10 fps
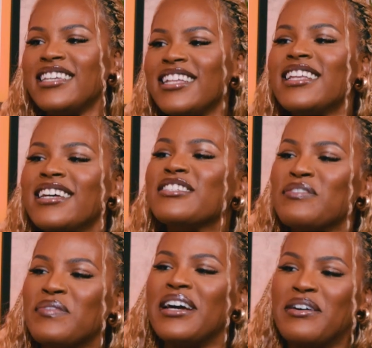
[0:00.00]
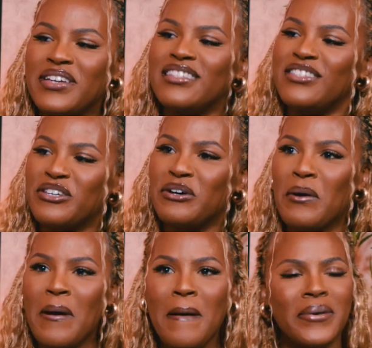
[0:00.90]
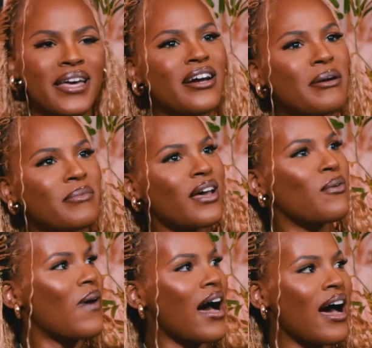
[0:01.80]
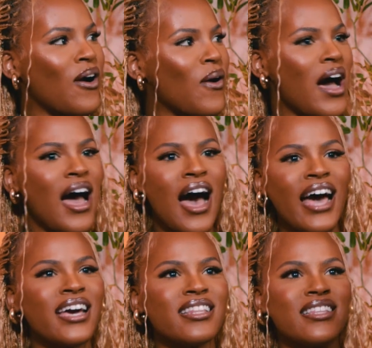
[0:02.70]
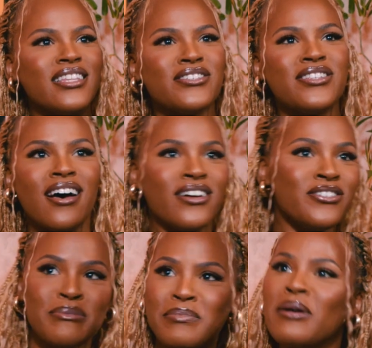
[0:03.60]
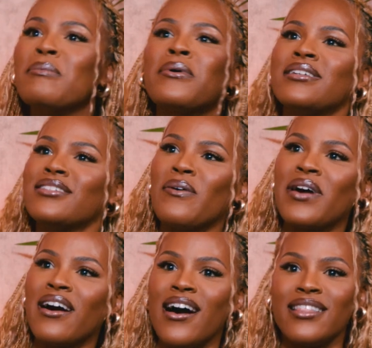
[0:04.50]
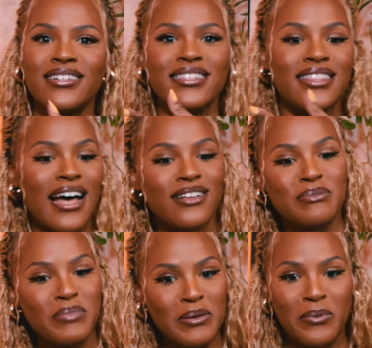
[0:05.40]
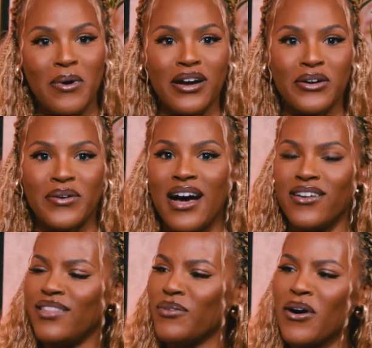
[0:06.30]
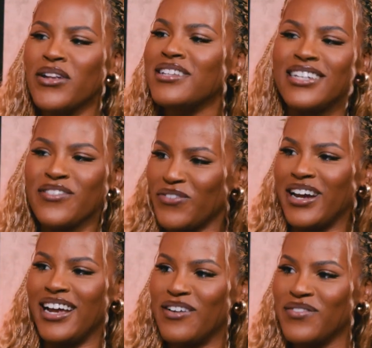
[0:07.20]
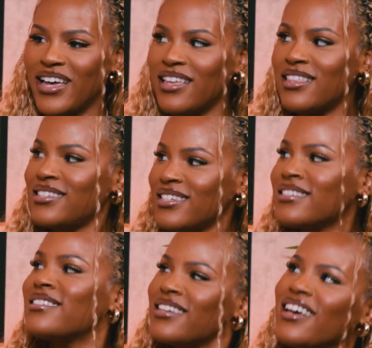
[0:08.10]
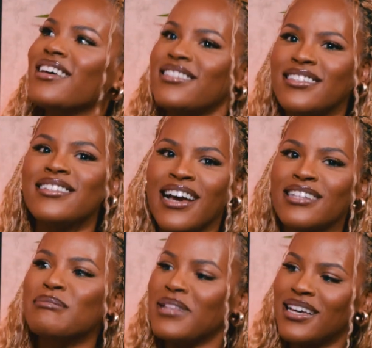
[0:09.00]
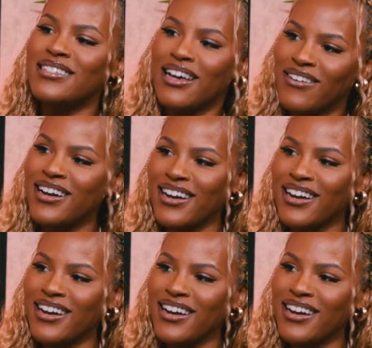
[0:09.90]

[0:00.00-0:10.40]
see things in Miami too, but here I'm like, wow. There's 100 billboards going on. There's 1,000 people walking around, and we're all different. And I'm like, it's a nice place out here.